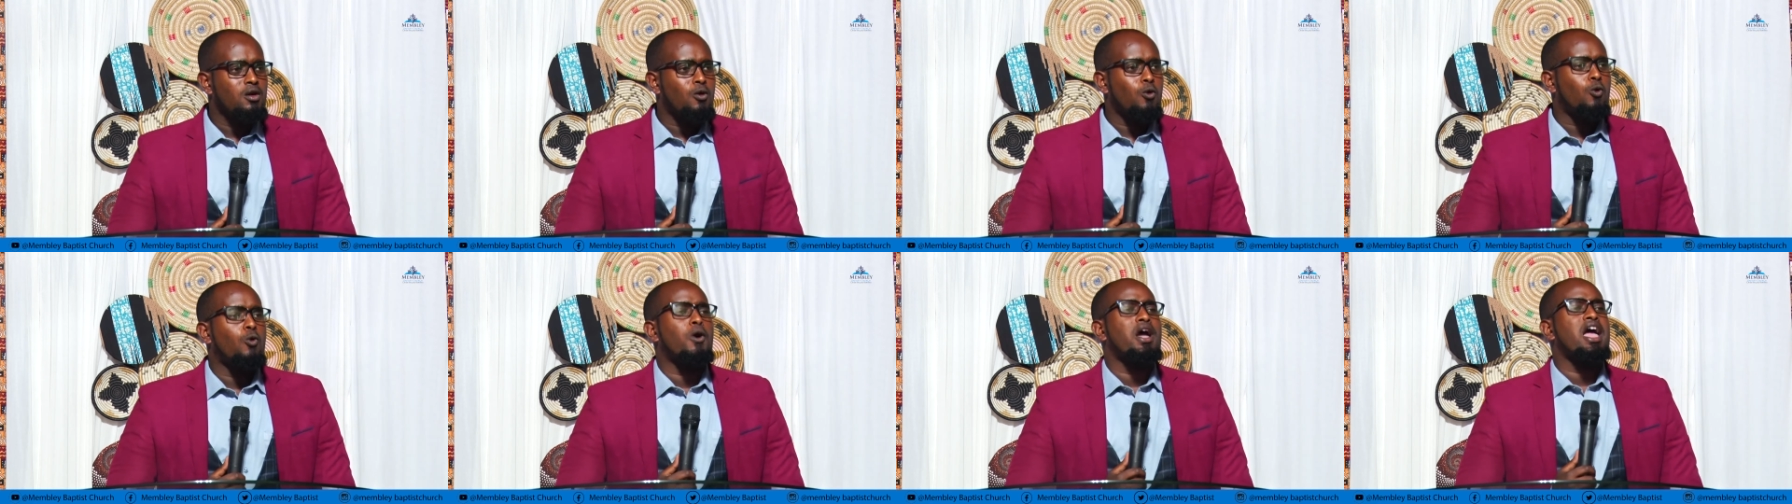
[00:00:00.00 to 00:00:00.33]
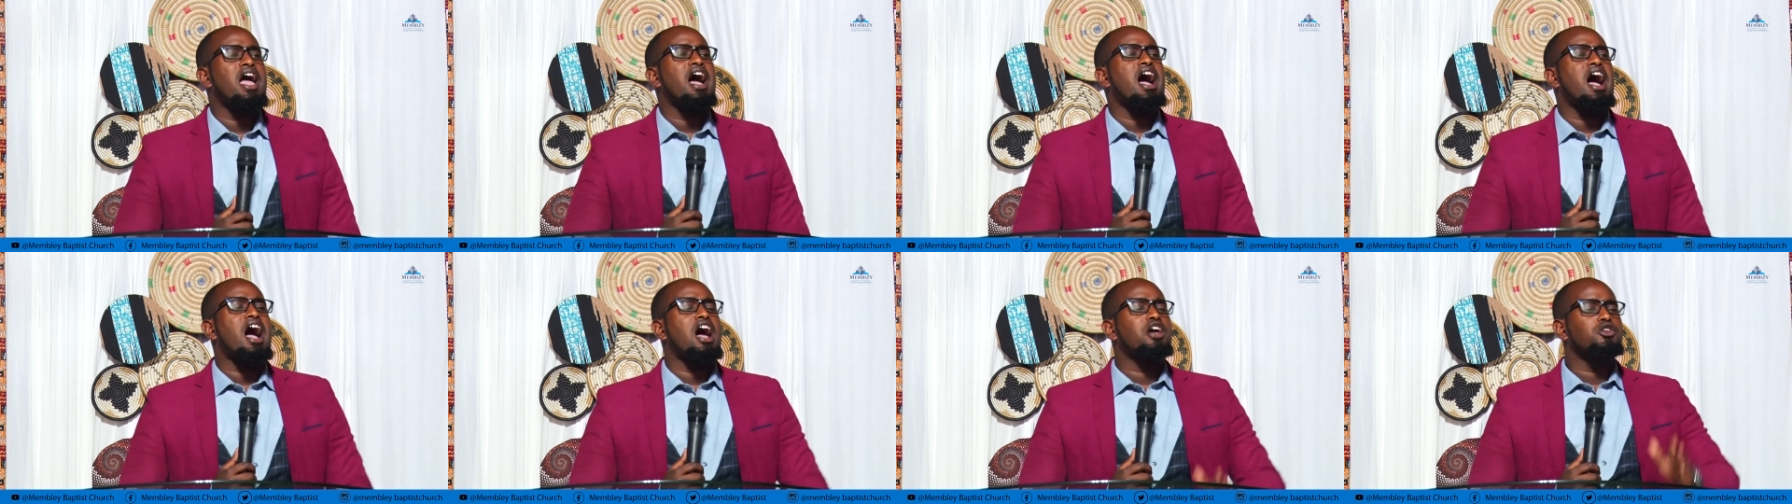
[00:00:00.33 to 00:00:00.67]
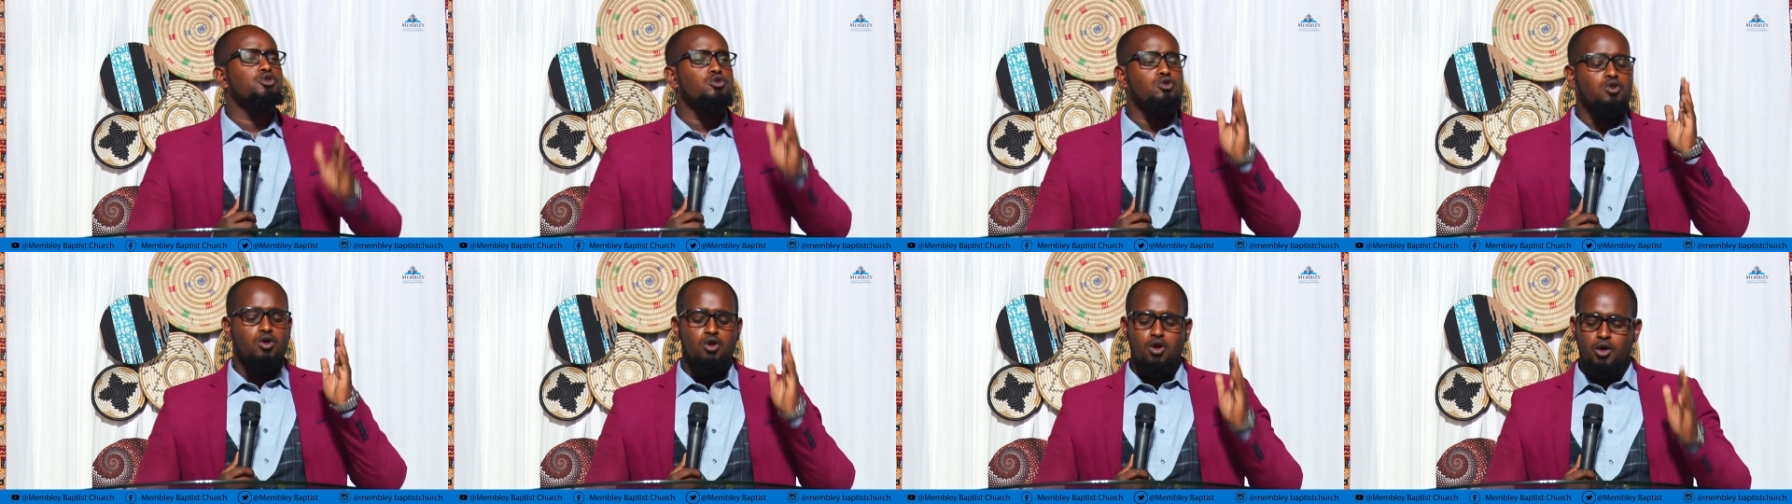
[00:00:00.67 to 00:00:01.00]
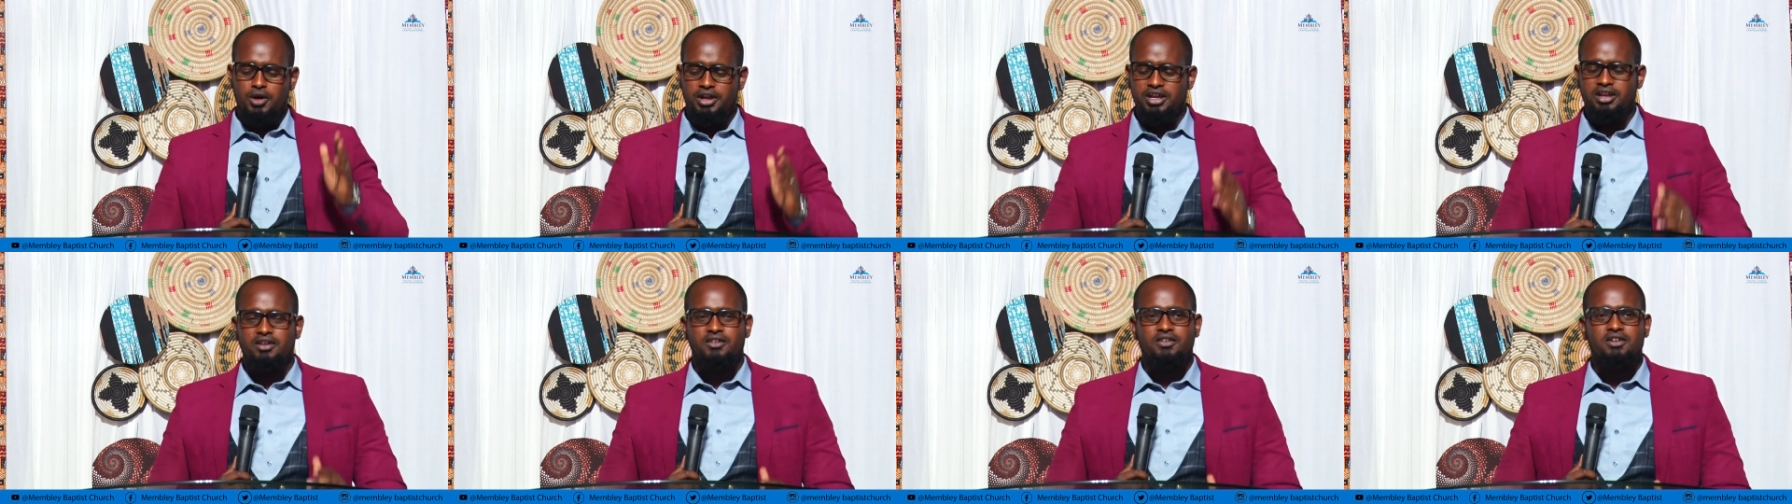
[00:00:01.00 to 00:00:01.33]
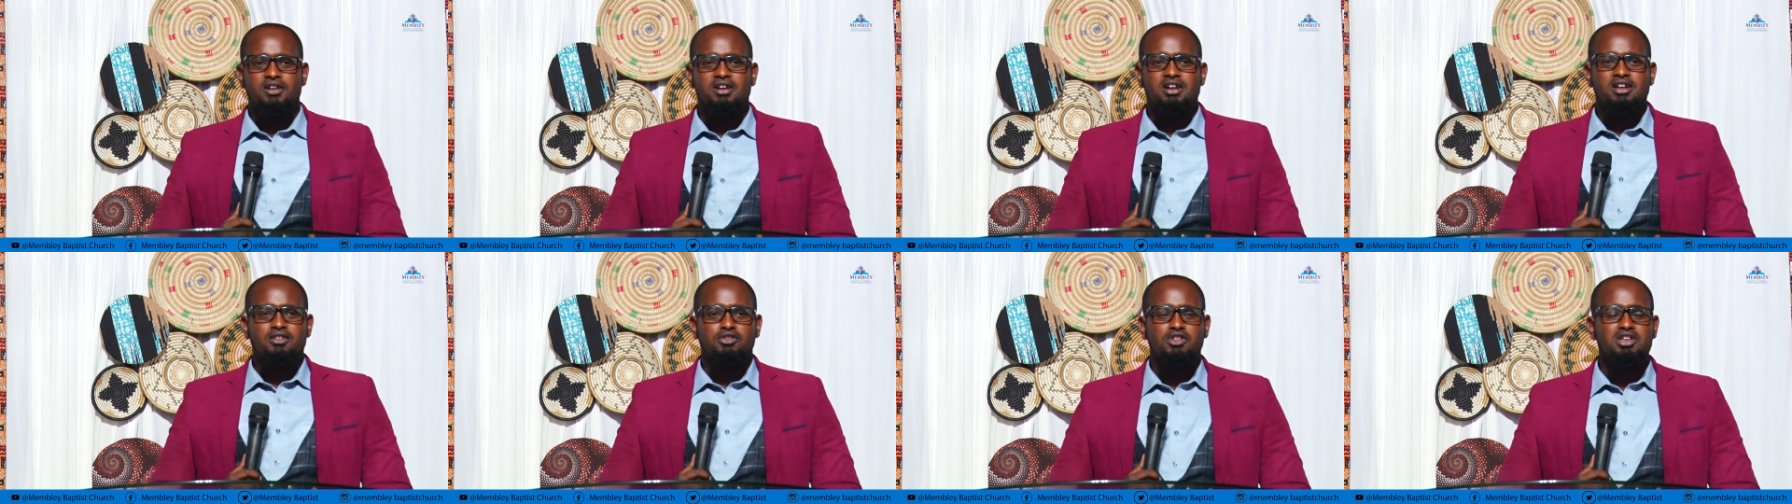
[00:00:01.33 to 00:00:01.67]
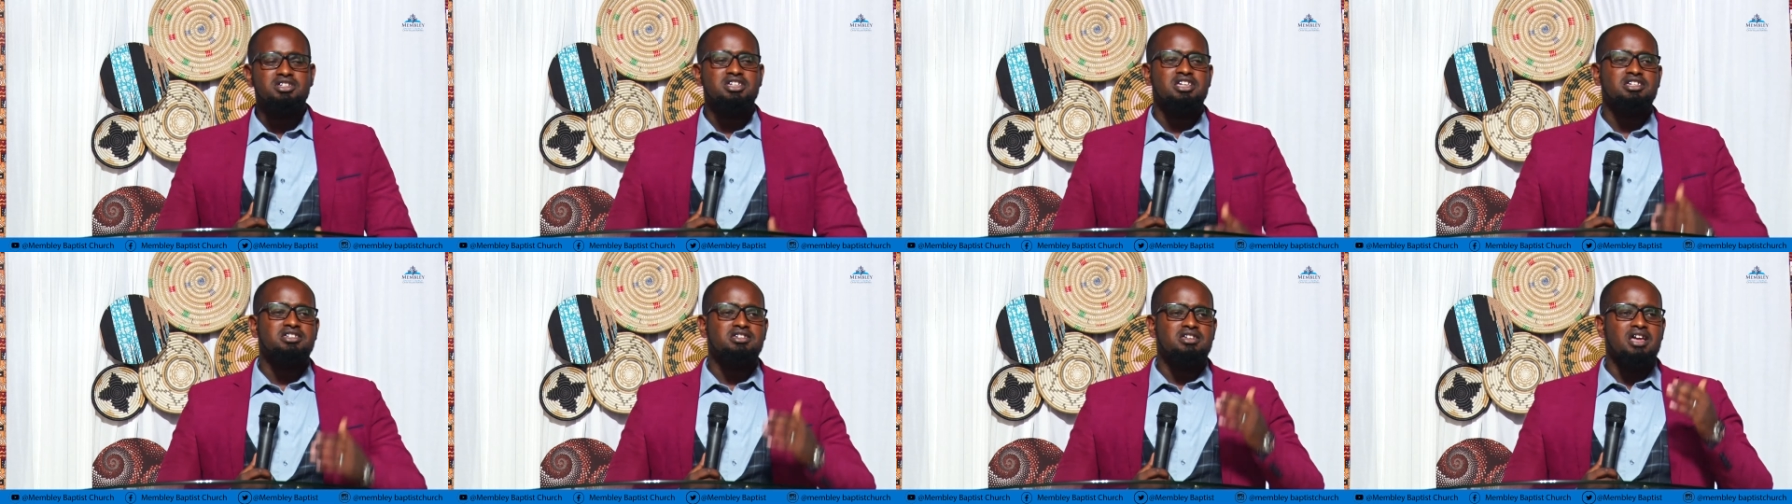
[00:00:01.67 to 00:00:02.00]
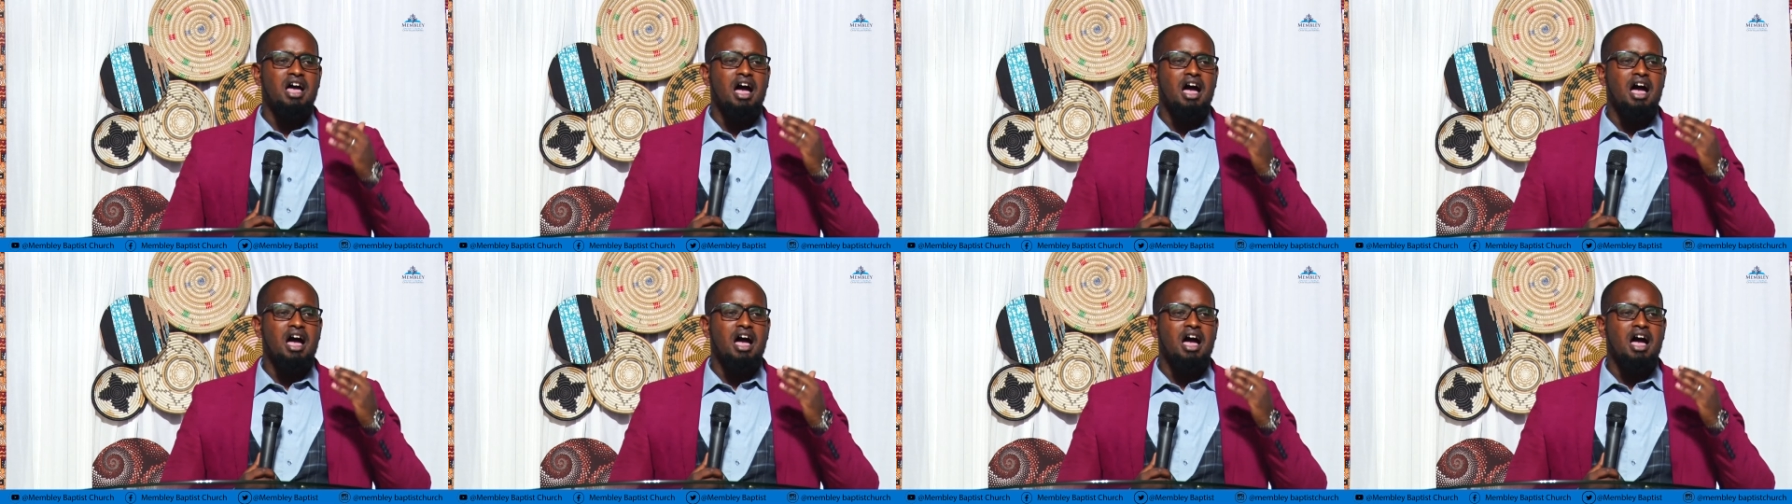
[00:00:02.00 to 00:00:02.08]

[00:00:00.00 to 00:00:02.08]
Where are you going? This is